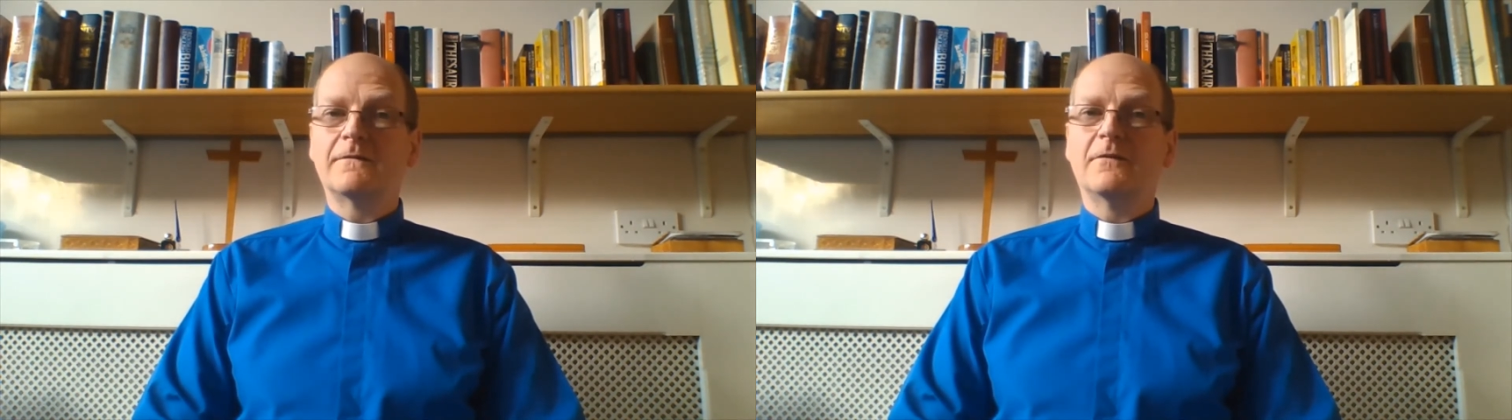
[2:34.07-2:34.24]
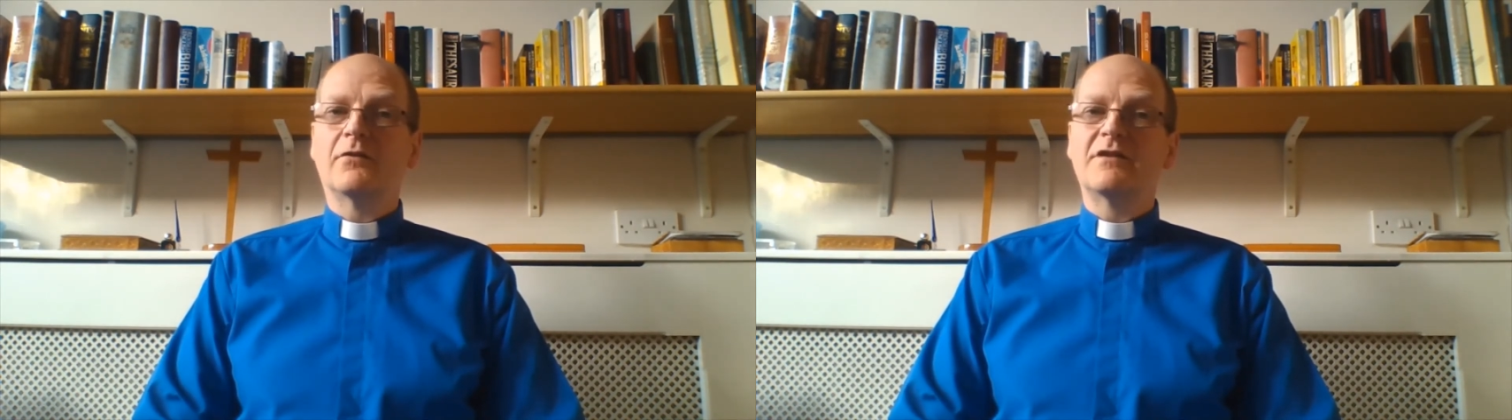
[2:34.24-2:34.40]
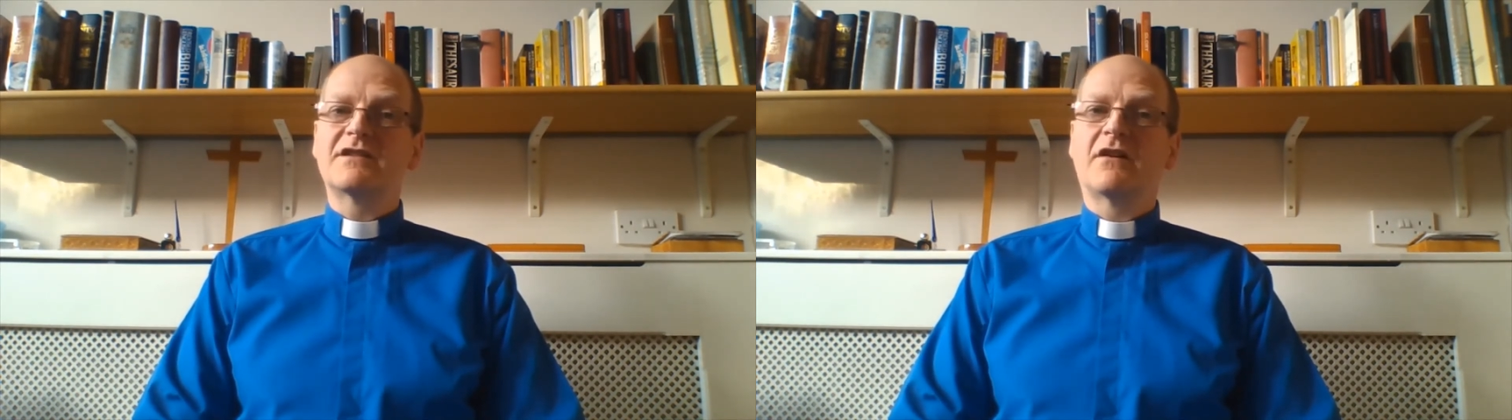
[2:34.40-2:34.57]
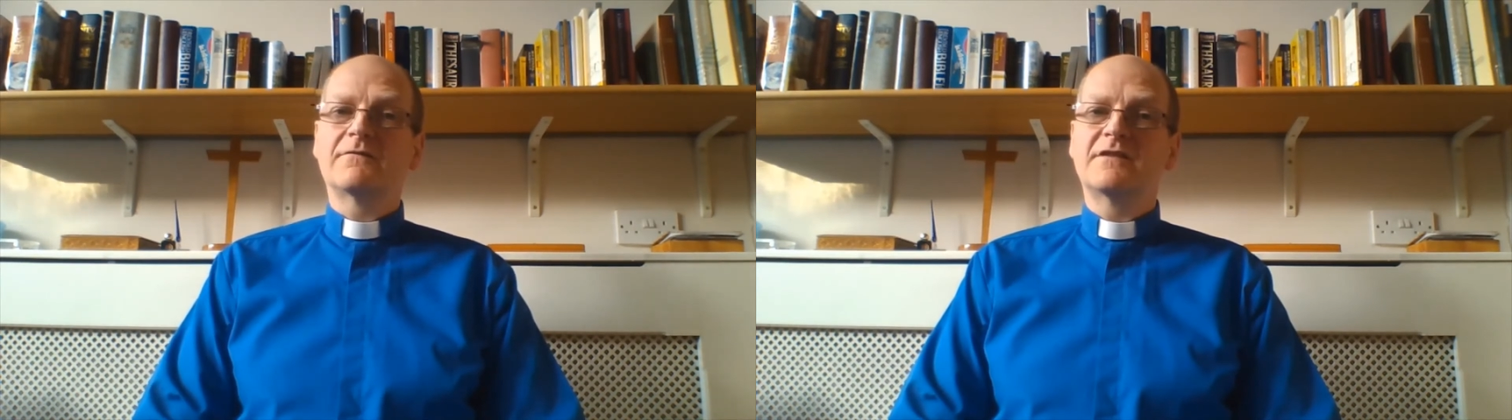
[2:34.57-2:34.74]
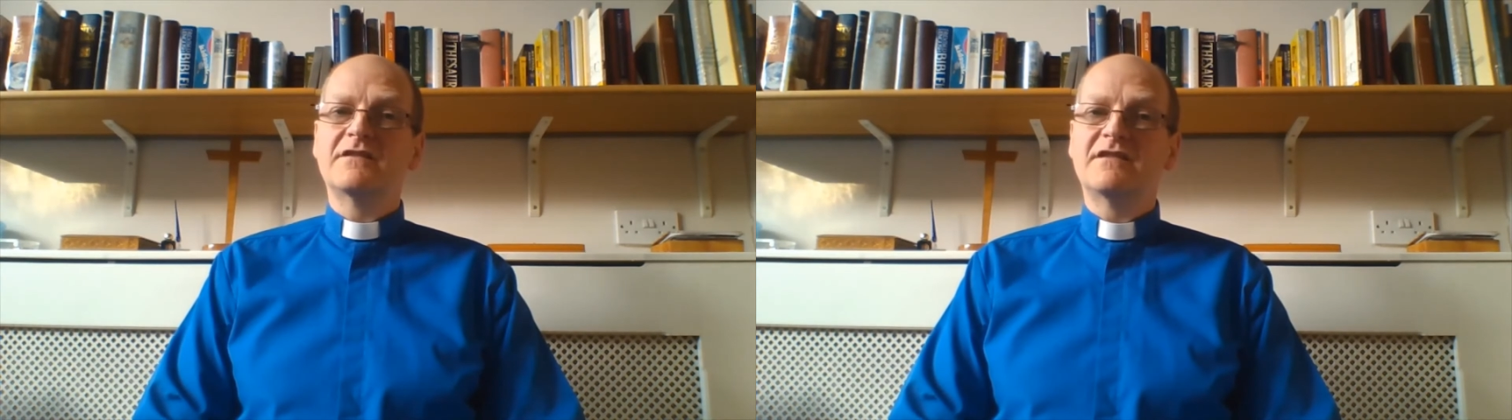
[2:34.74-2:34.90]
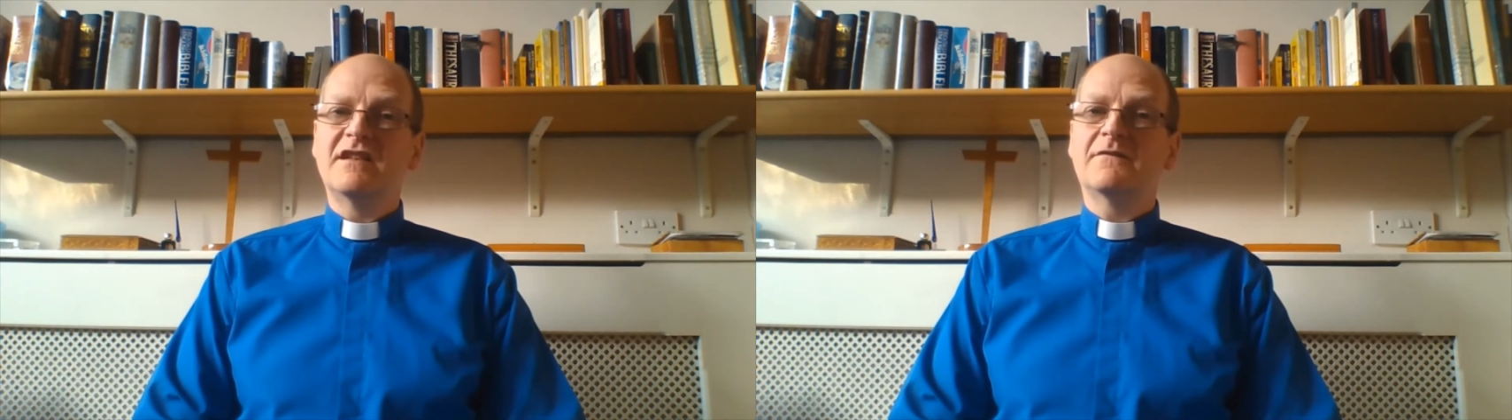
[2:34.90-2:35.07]
for is
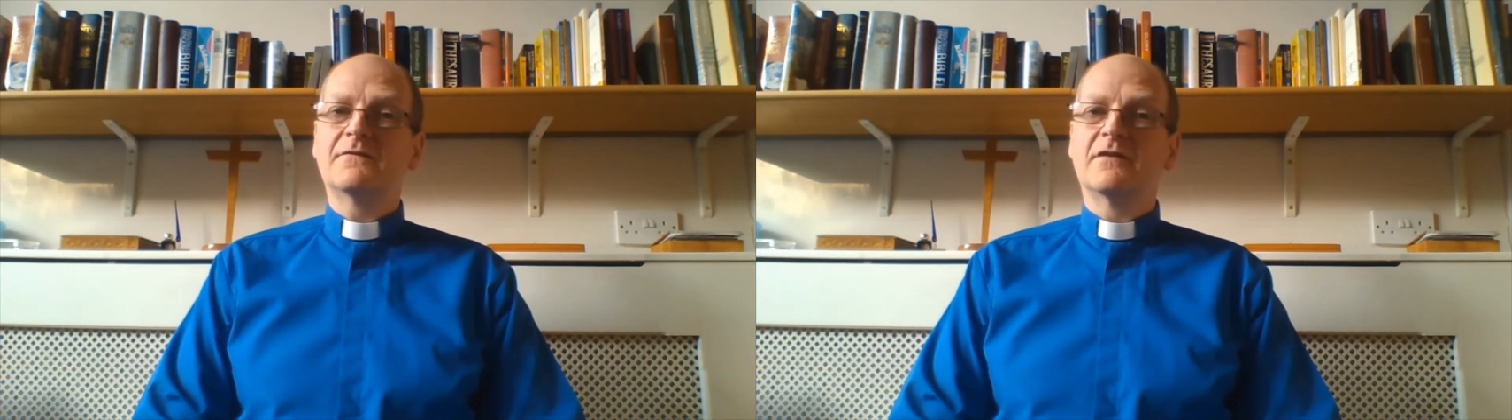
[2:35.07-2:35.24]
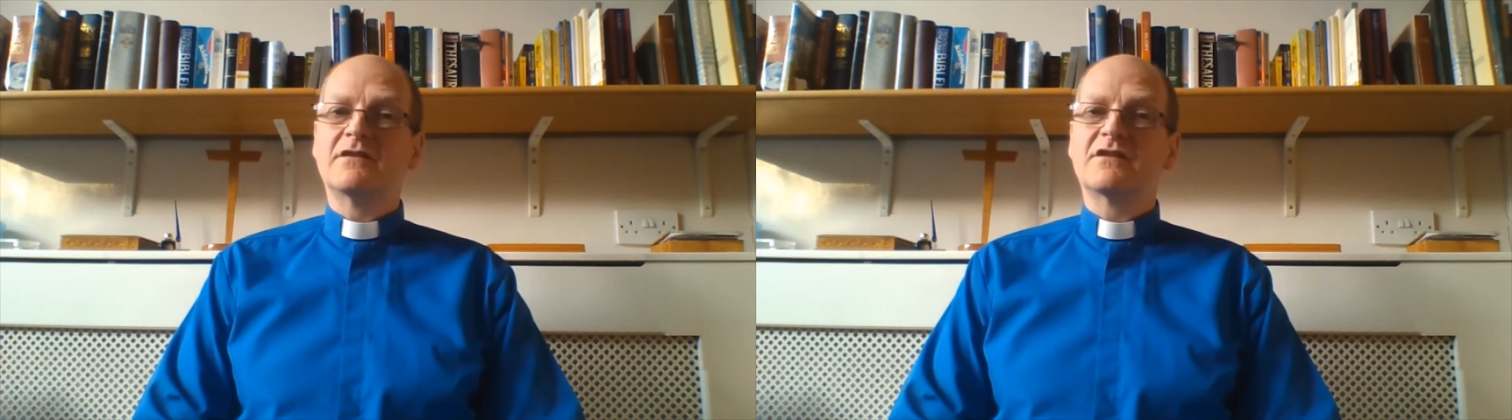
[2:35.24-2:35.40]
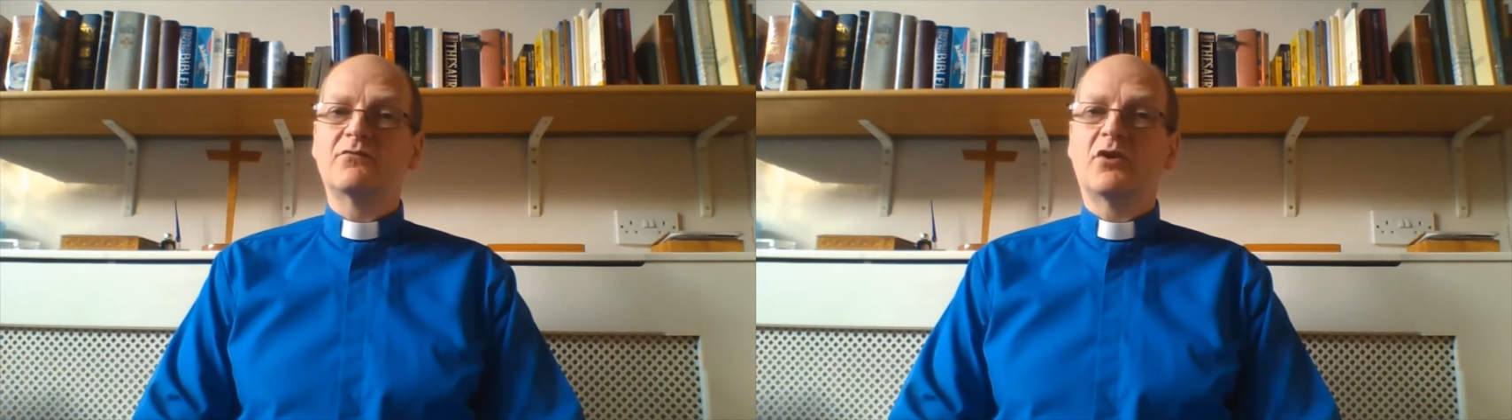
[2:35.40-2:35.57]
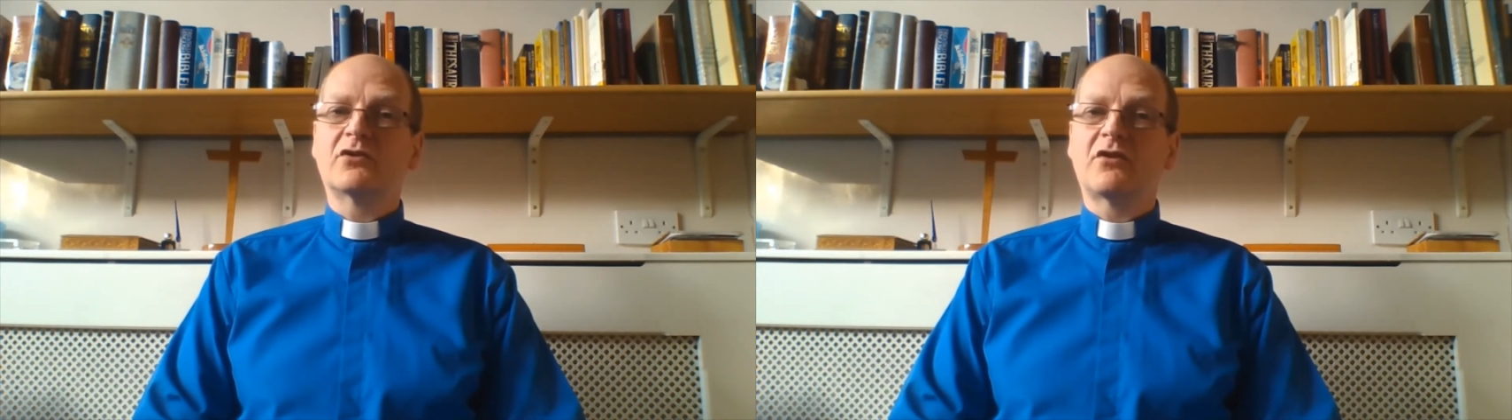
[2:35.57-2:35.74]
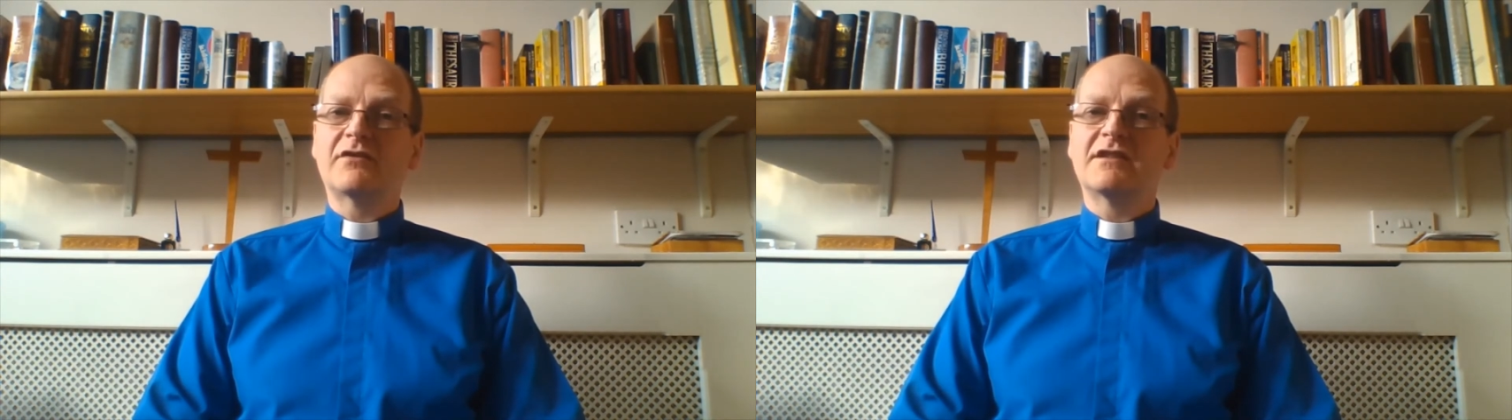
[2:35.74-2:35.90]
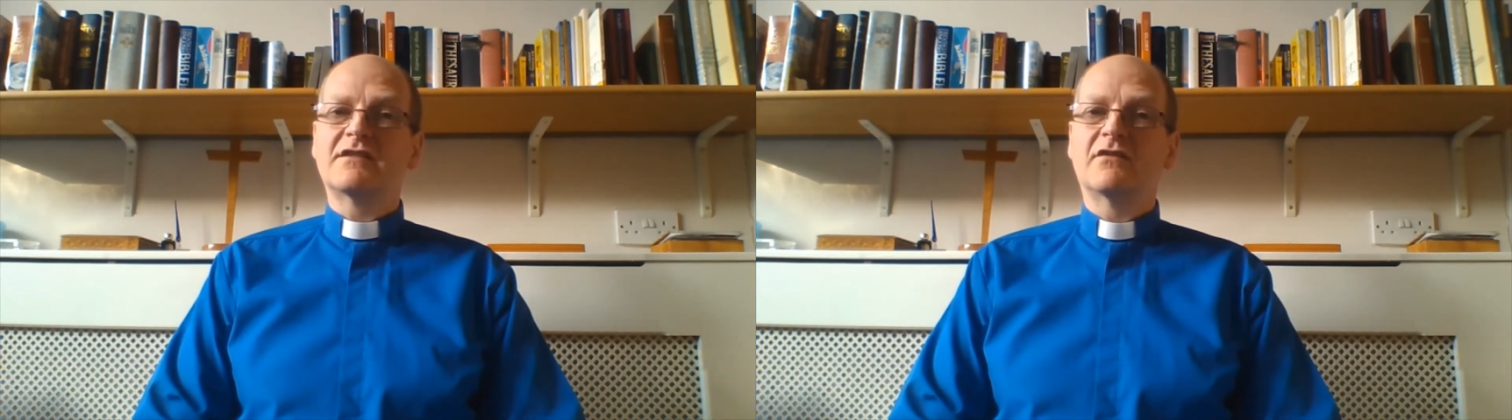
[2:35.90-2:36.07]
often different to what
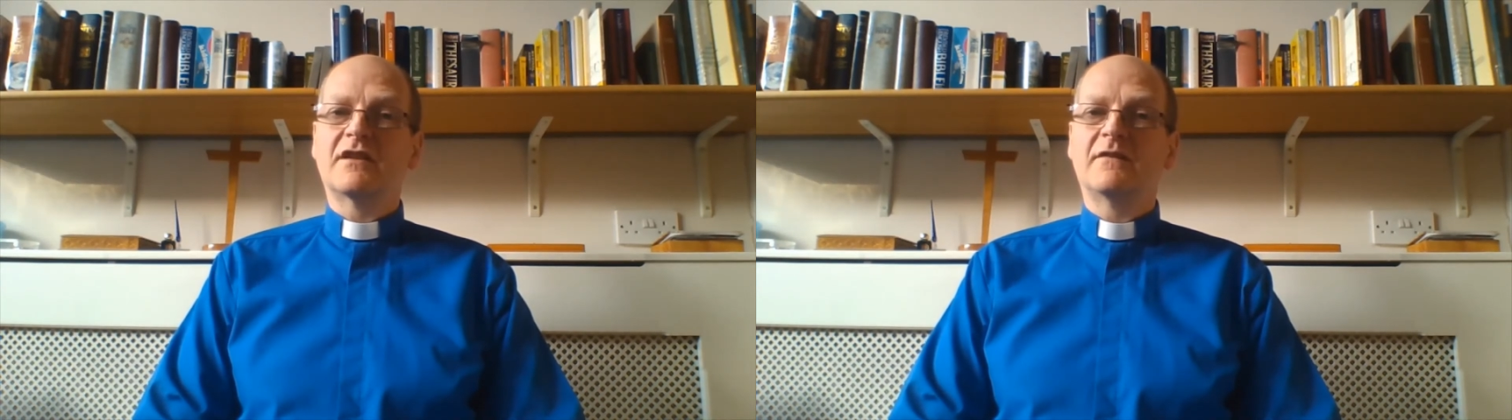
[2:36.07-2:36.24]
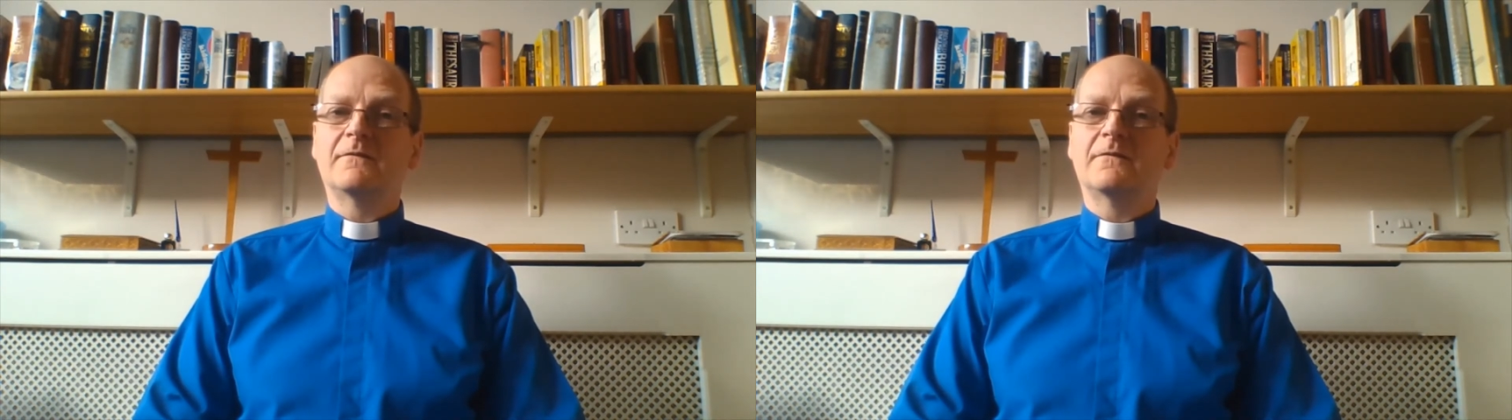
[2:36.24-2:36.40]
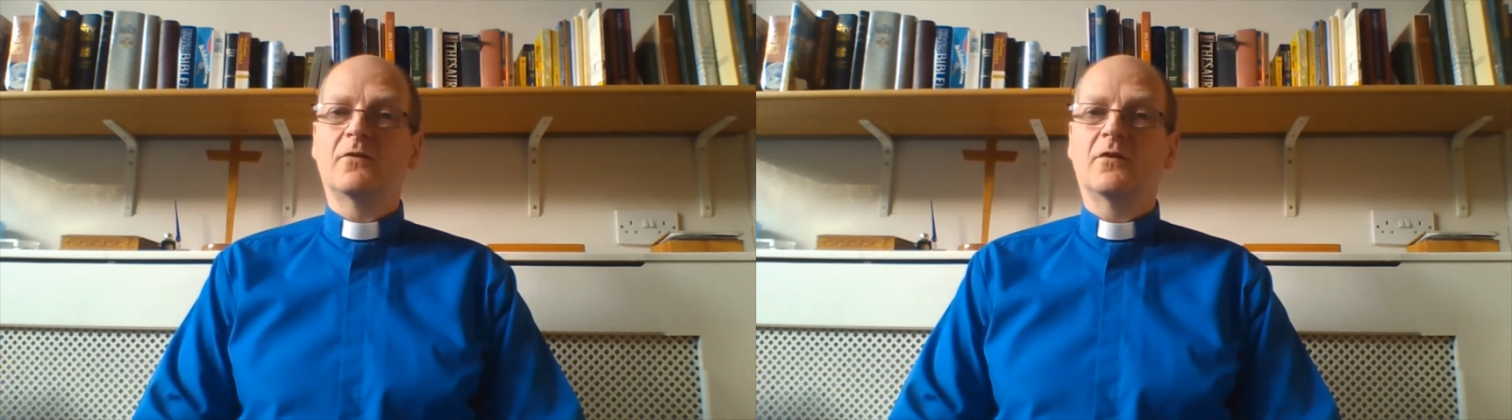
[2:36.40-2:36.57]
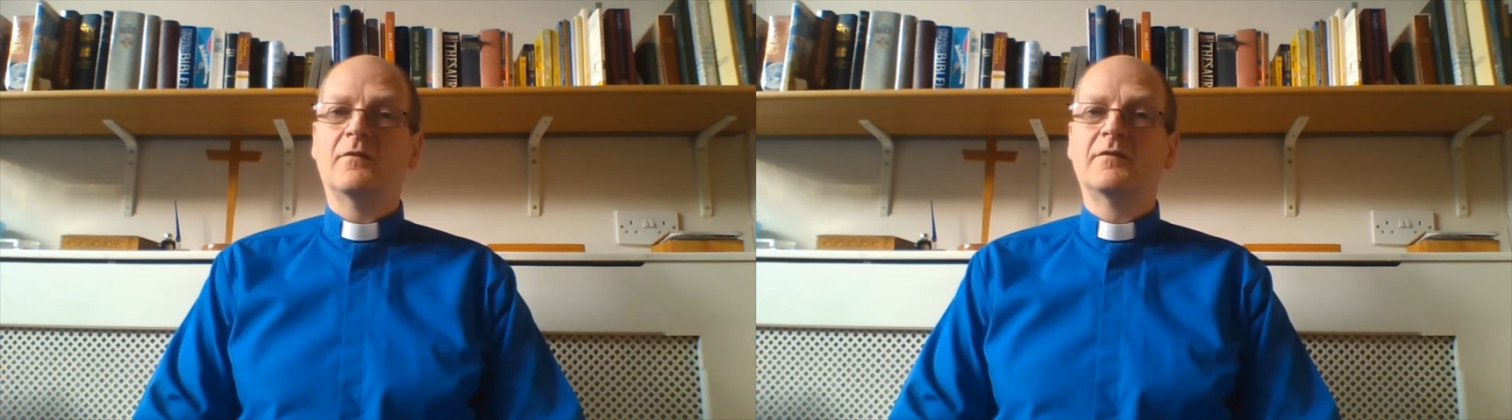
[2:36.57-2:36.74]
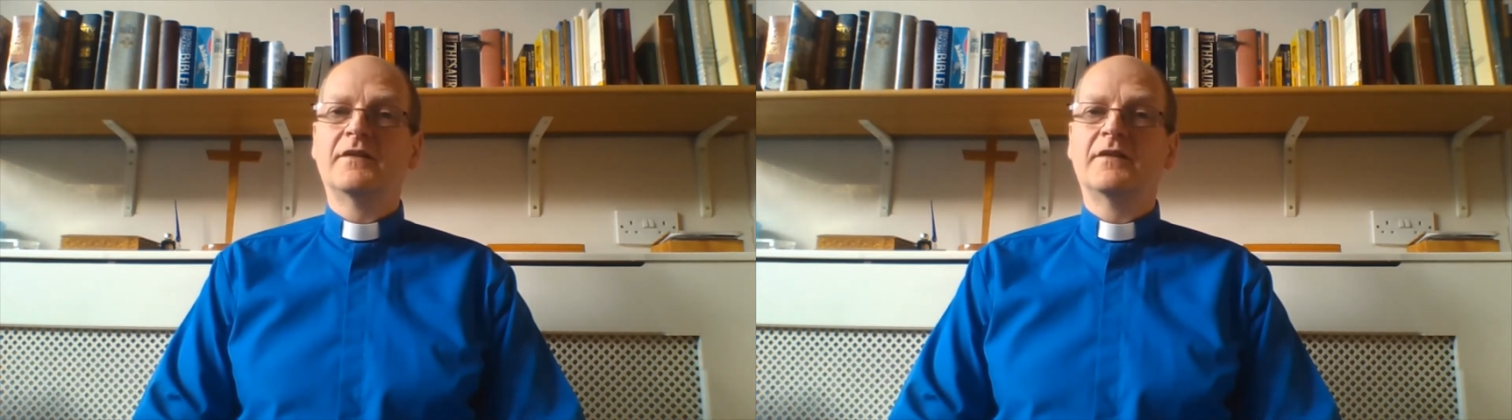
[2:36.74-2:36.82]
God is looking for.